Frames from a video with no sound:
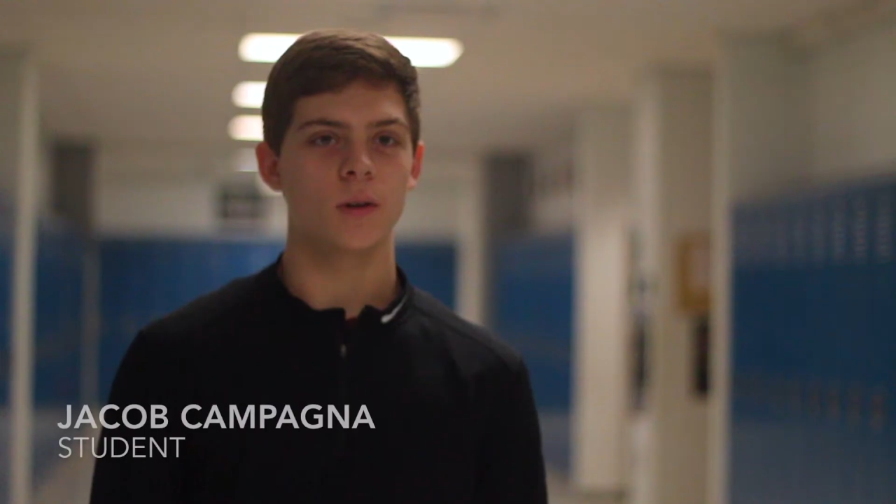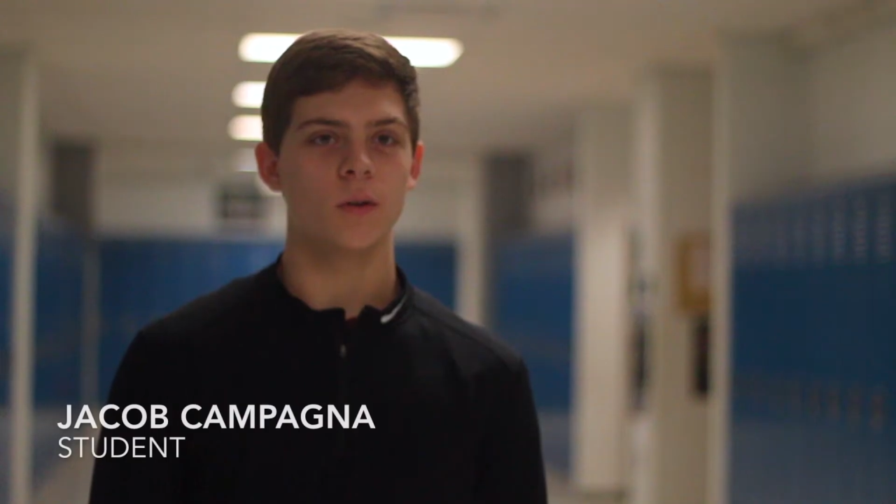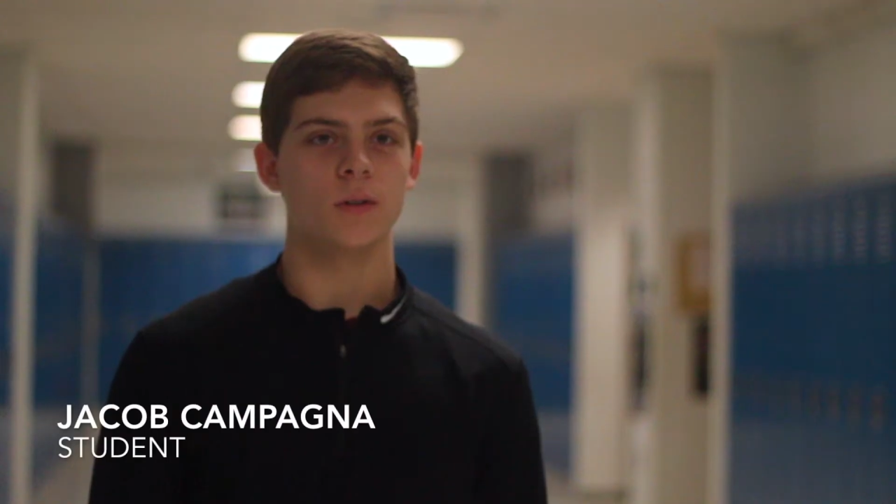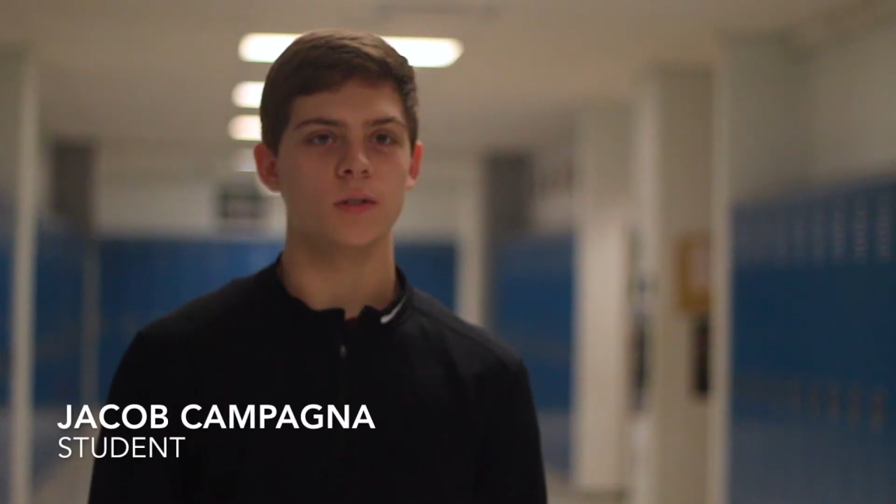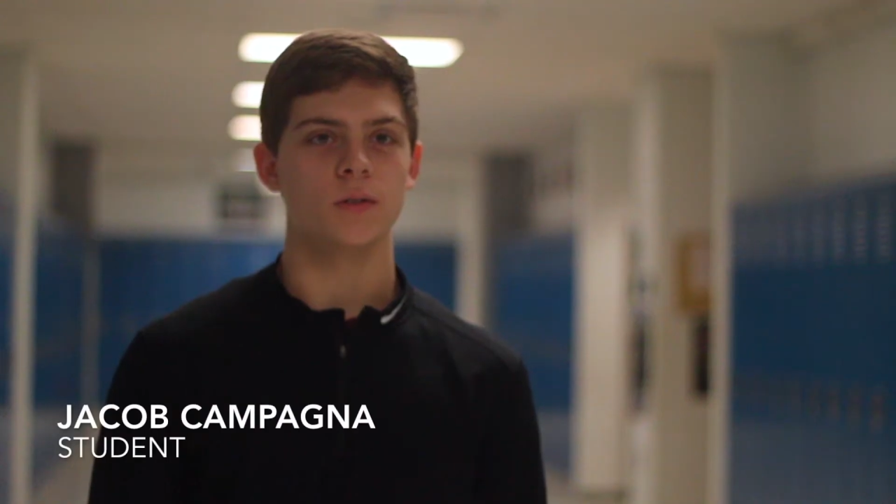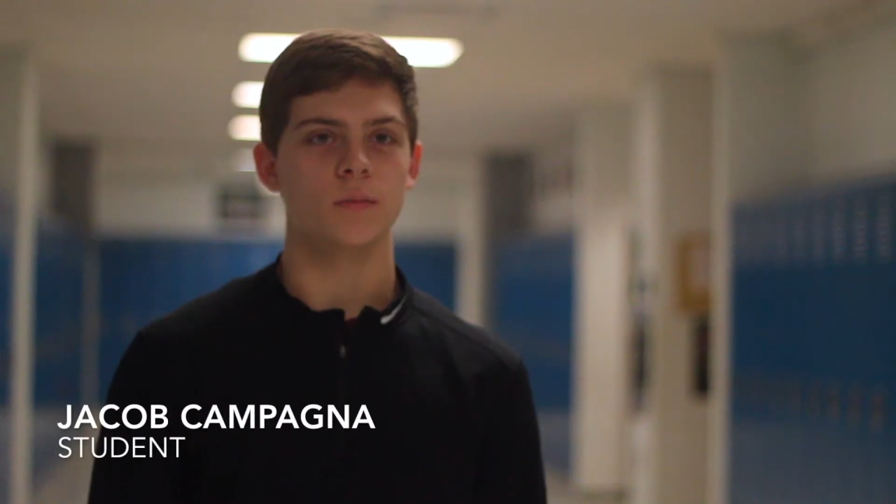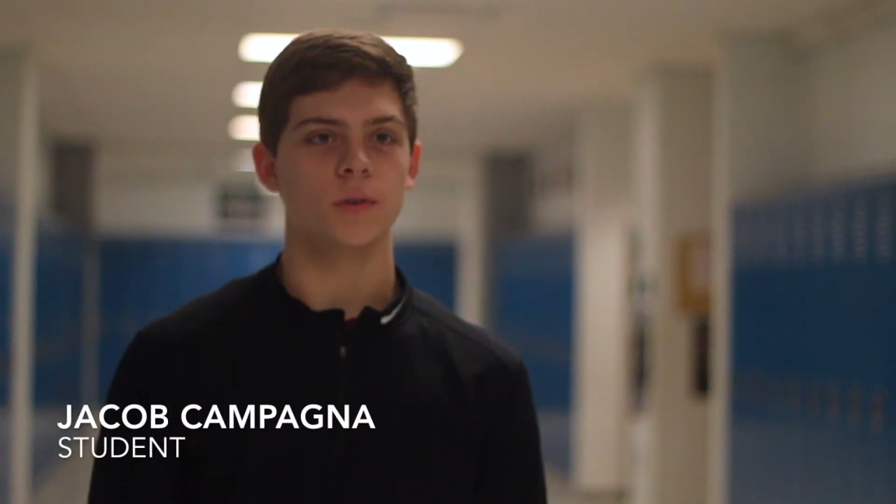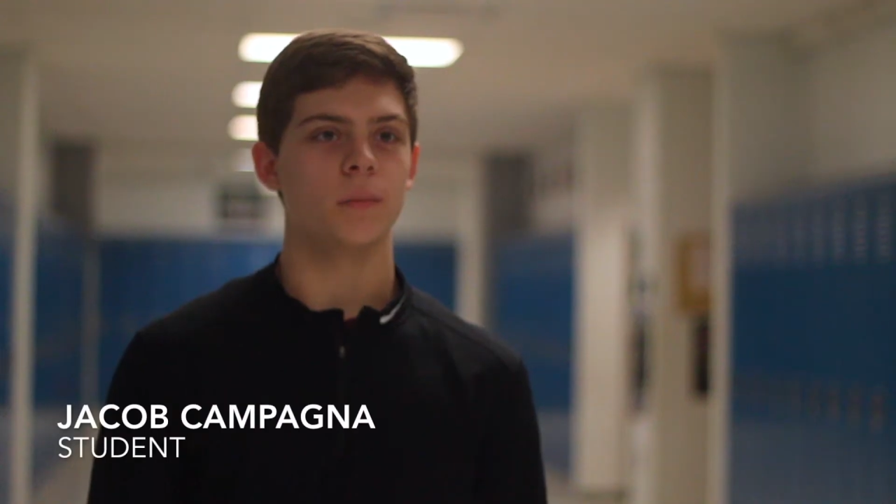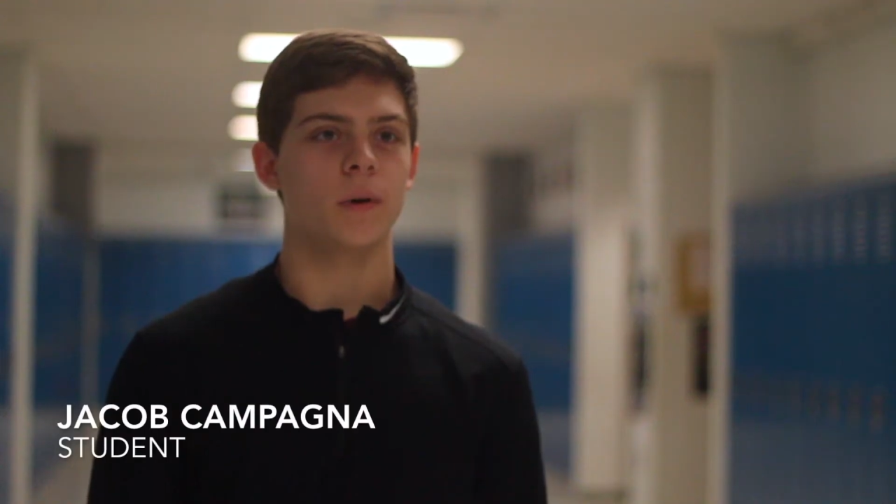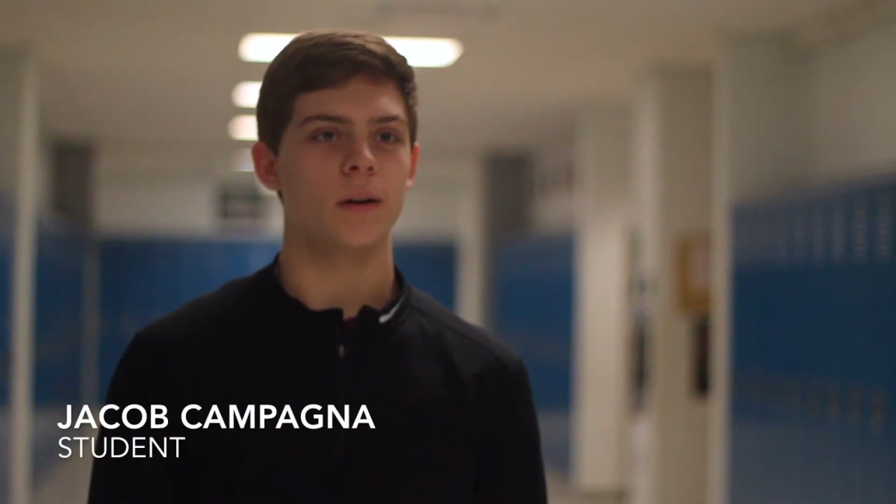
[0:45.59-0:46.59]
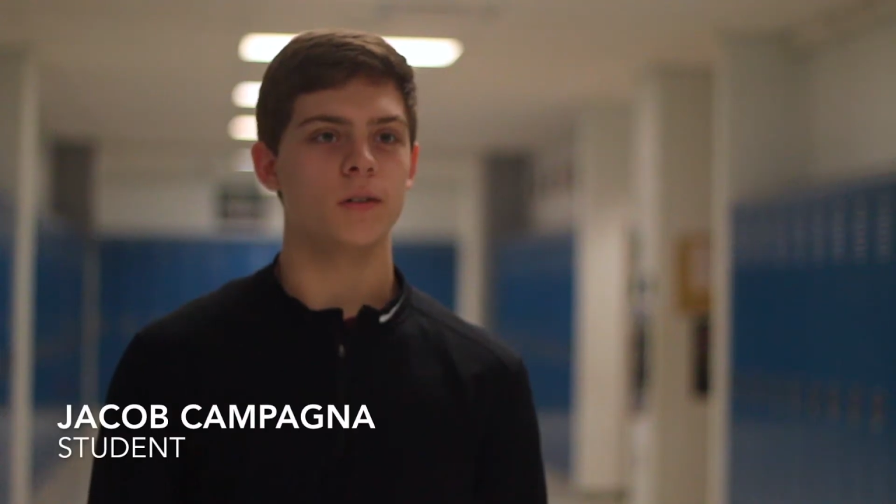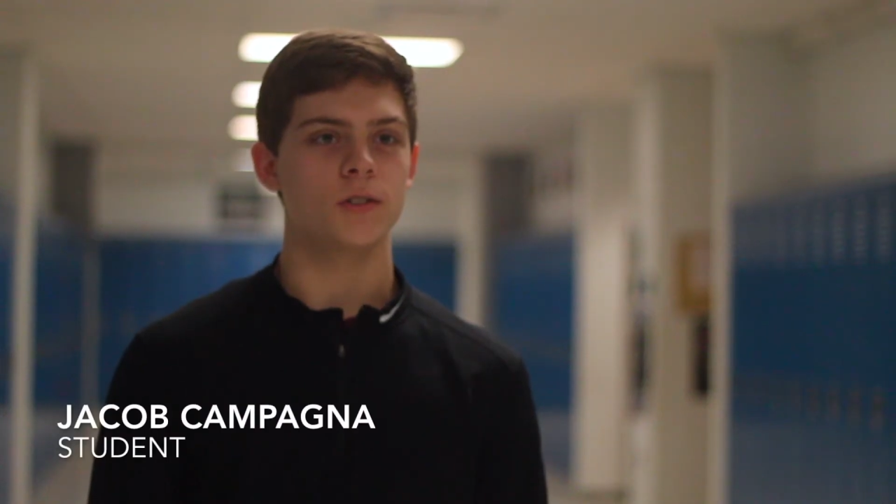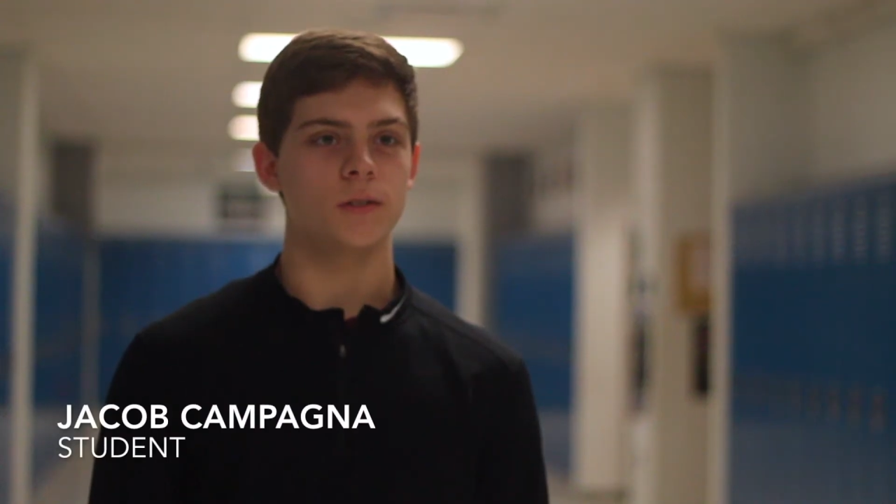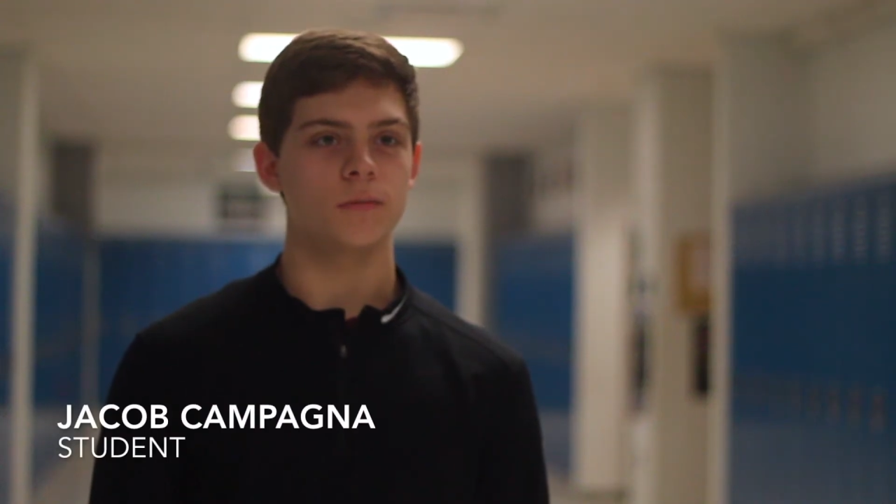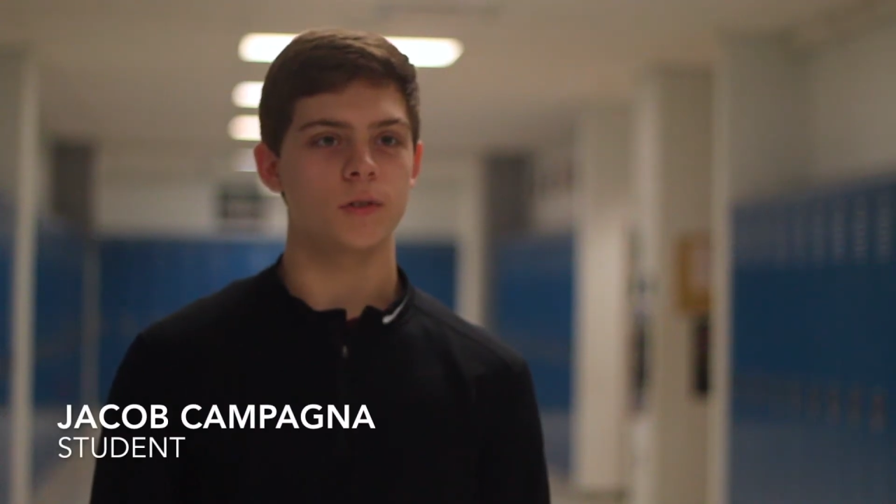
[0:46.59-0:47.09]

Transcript: want to go into marine biology,